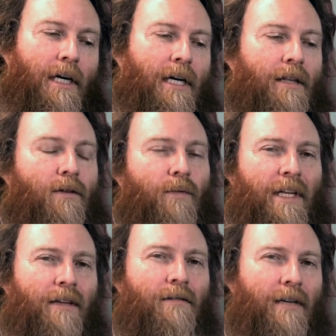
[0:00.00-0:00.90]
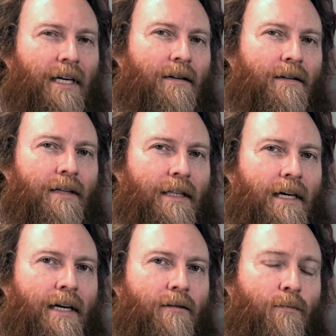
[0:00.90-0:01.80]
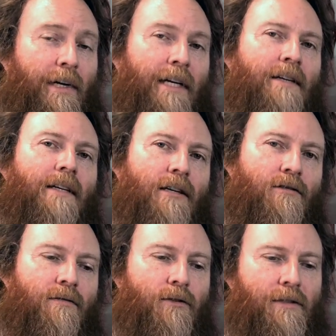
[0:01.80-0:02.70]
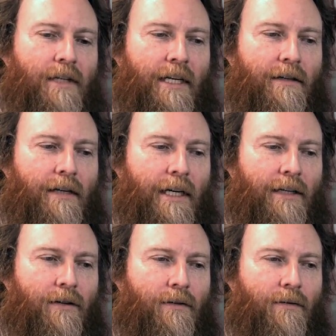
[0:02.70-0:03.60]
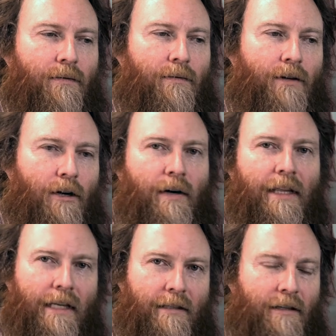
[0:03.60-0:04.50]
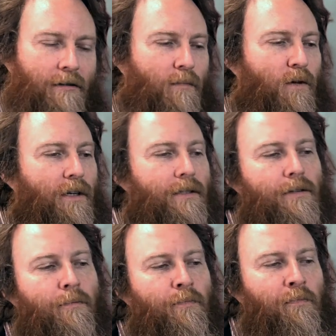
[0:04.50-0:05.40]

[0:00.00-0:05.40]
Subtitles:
And the way that you can calculate that when we get into intervals later and you know how that system works